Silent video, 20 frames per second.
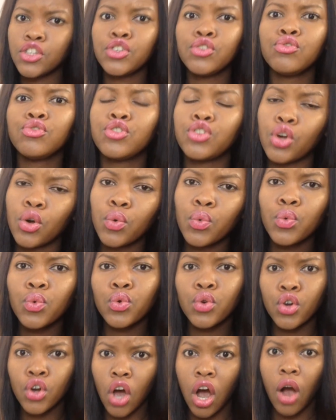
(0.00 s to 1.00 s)
You
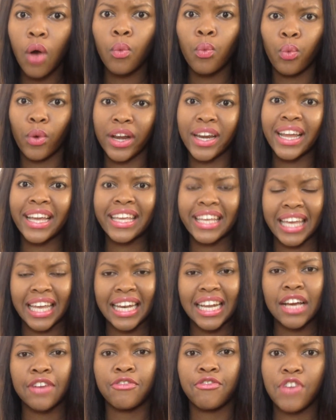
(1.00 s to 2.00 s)
do not want to
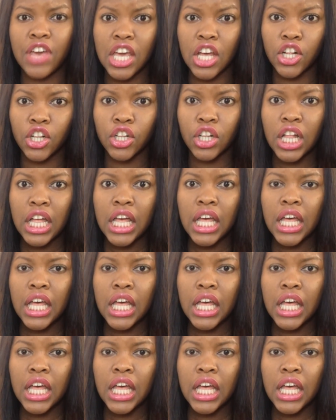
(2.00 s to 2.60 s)
get a fail.